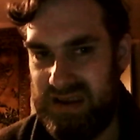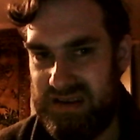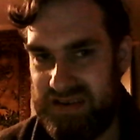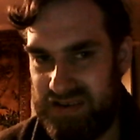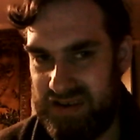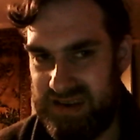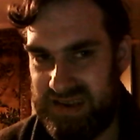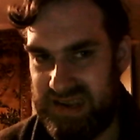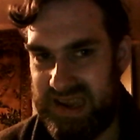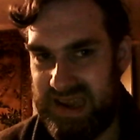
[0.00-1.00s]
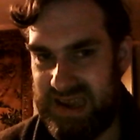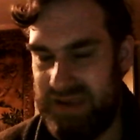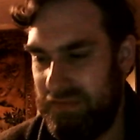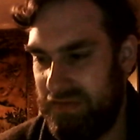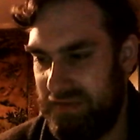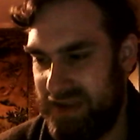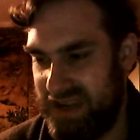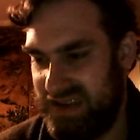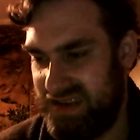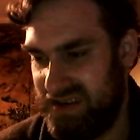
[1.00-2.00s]
trying to get
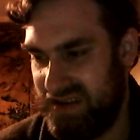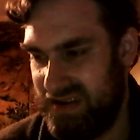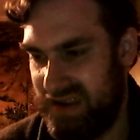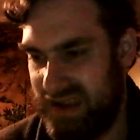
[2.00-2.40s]
information,